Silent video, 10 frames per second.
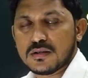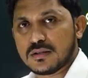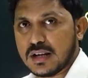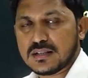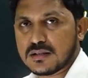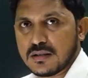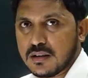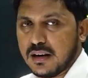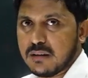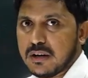stays
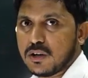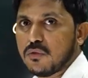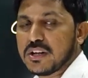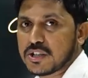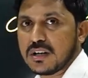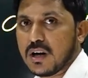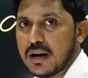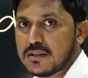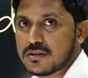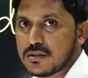endemic to western
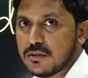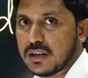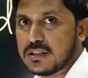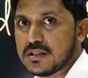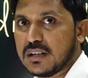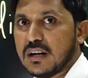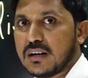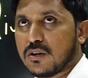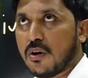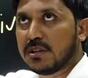ghats. You can see
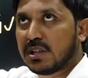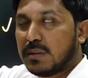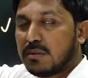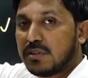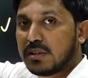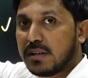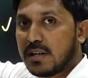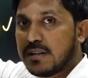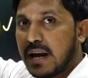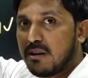that on the top of the
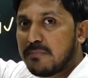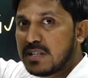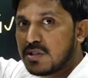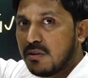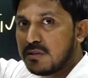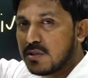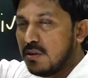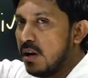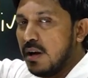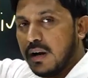tree canopies
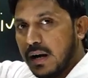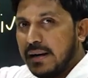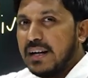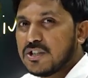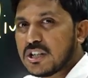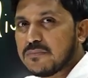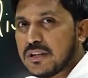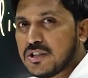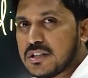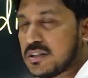also. Endangered
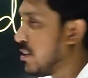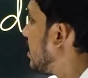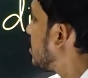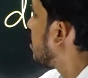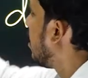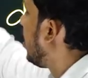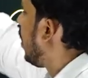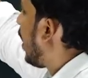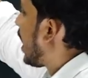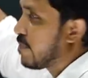species it is.
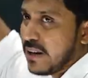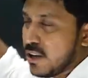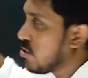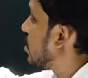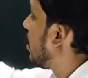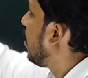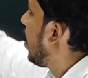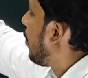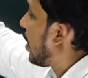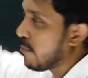As per IUCN,
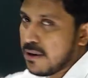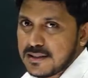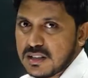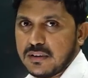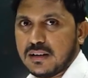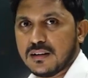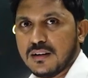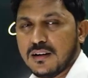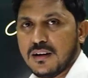Malabar civet,